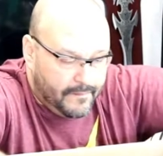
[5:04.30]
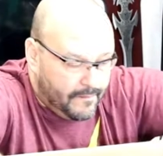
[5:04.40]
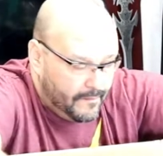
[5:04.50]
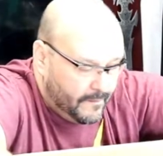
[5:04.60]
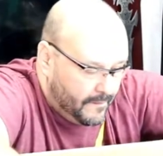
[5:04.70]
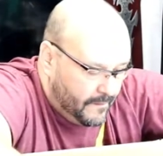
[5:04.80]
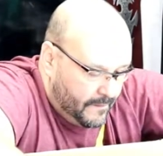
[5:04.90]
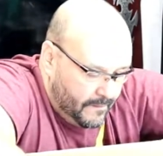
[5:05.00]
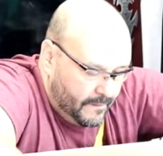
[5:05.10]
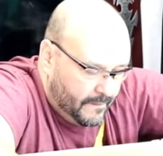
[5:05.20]

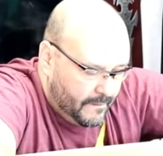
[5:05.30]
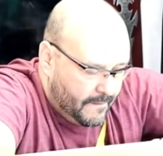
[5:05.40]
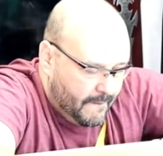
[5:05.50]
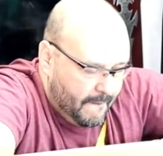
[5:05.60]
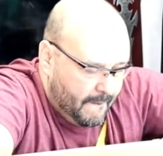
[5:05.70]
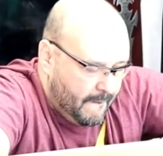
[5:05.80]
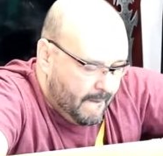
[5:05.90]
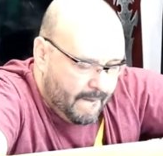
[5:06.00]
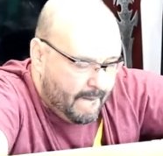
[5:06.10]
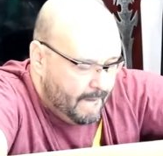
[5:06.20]

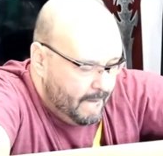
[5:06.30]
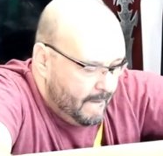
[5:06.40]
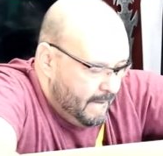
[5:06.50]
[no speech]